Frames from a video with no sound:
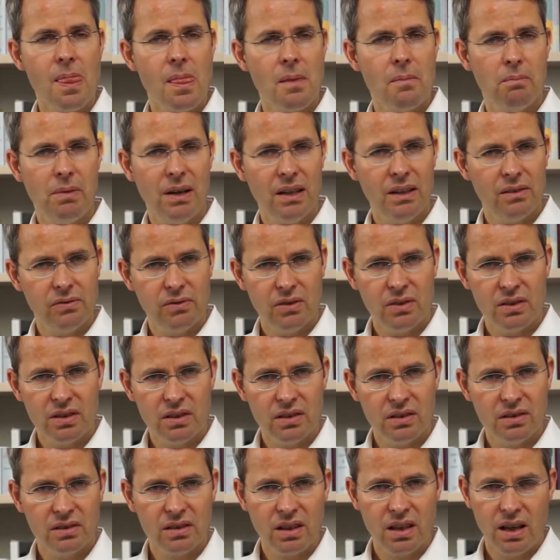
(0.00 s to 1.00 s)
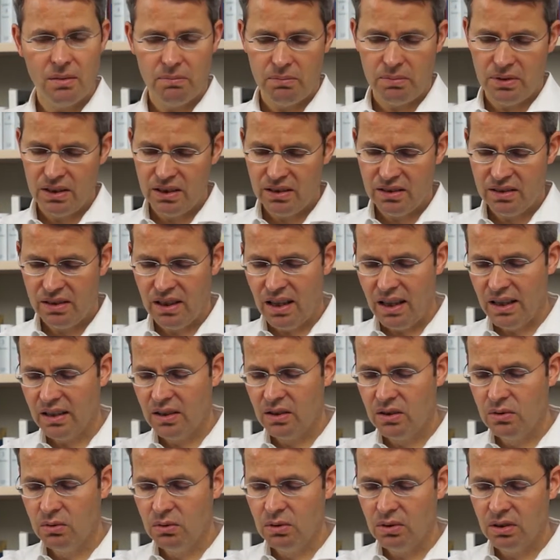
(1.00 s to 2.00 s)
But for those companies
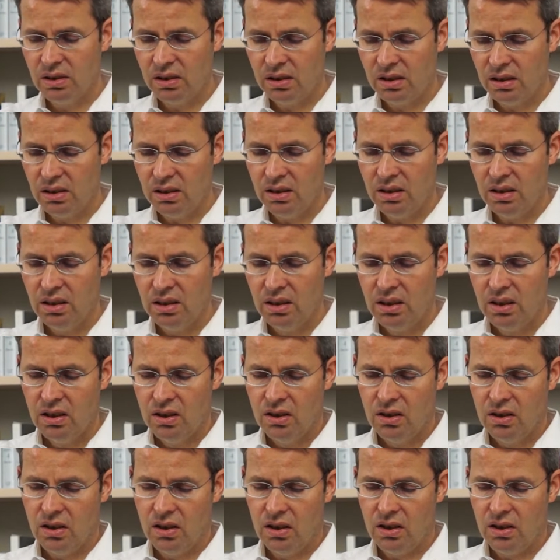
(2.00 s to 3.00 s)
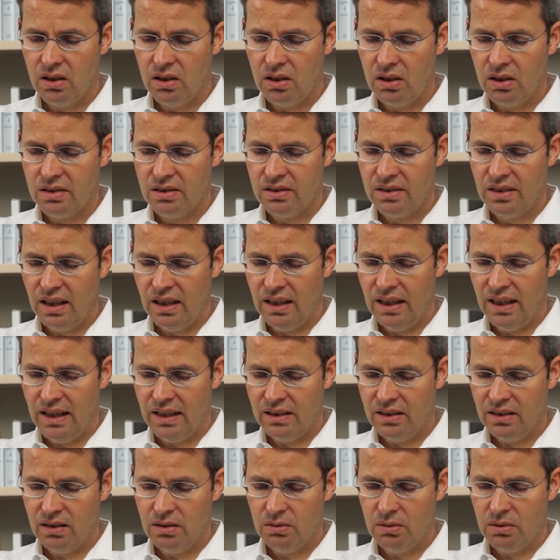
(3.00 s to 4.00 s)
like Google or
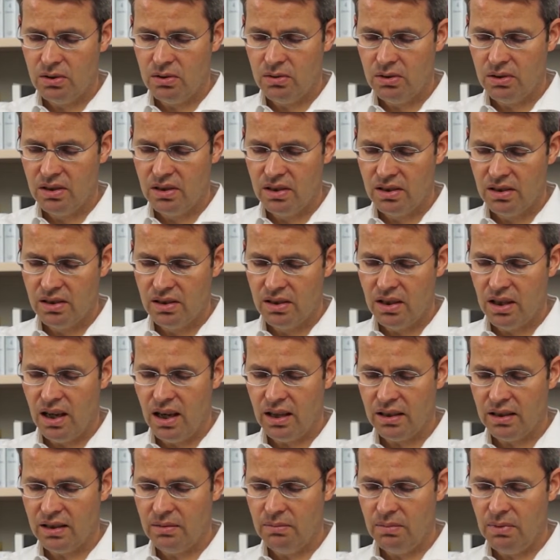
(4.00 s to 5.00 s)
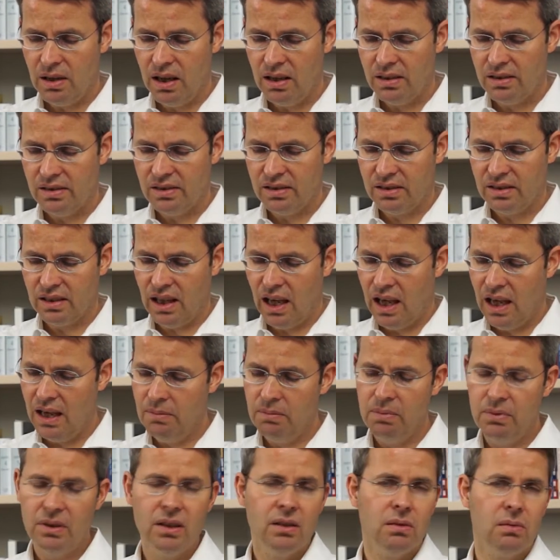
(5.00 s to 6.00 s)
Zalando, which we just talked about,
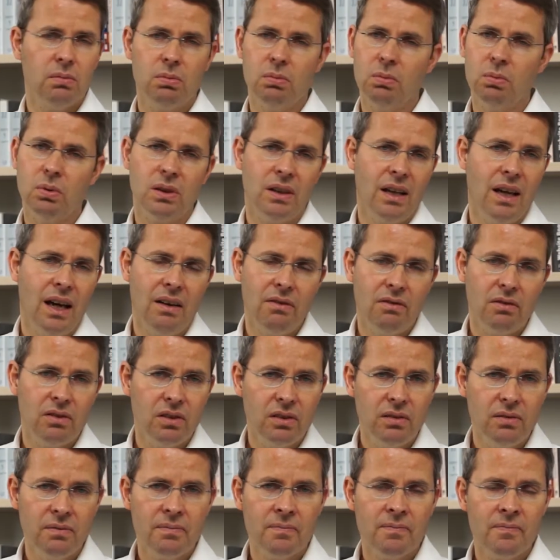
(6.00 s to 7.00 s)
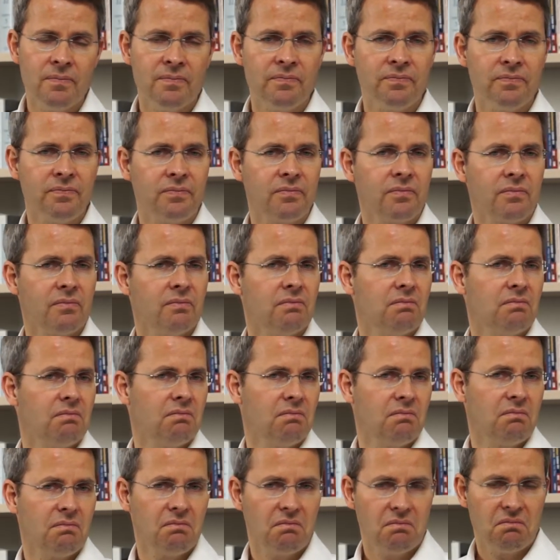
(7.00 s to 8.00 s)
Skype or whatever,
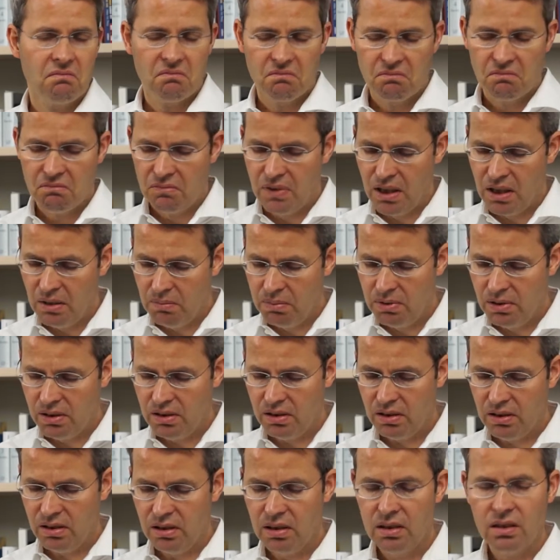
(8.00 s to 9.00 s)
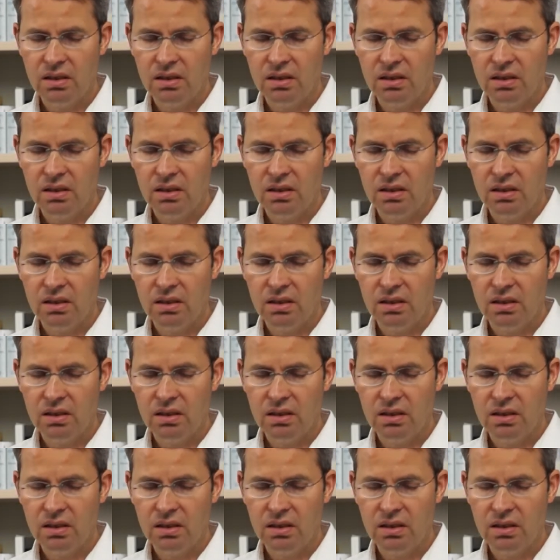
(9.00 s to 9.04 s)
people